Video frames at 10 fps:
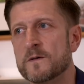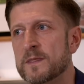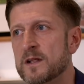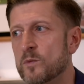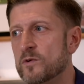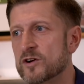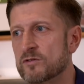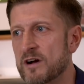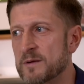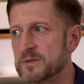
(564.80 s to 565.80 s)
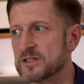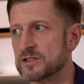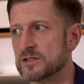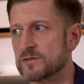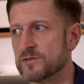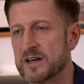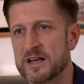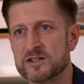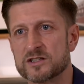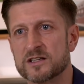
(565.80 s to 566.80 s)
you know, we're in a great position
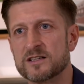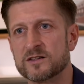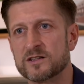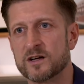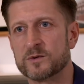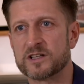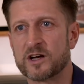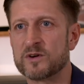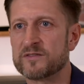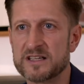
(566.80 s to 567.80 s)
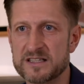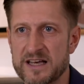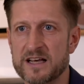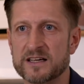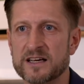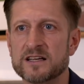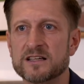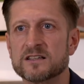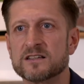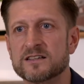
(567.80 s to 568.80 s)
financially. You know, we don't have any debt
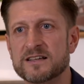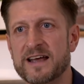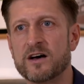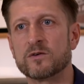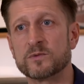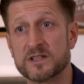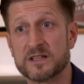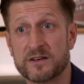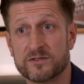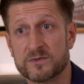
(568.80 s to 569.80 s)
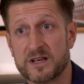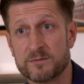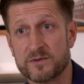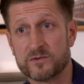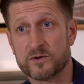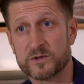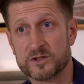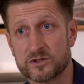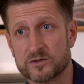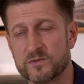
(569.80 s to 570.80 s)
again now. We did have some debt before. We
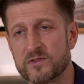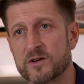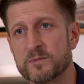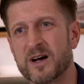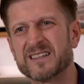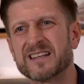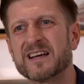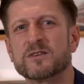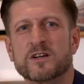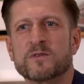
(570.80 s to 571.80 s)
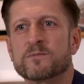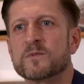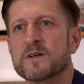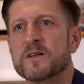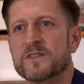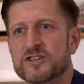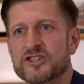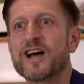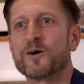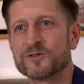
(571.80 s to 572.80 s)
took on some third-party debt. You know, the
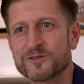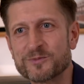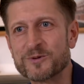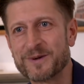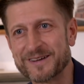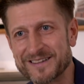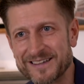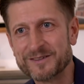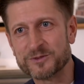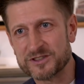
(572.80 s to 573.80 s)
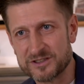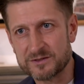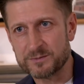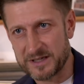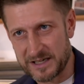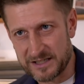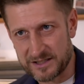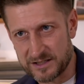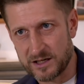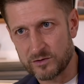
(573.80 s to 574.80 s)
shareholders have put money in, but
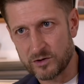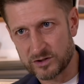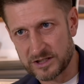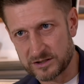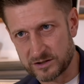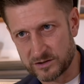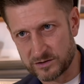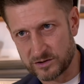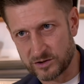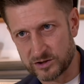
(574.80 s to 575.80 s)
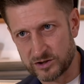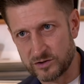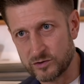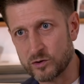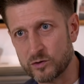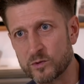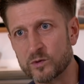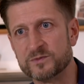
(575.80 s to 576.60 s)
it's, you know, doesn't constitute normal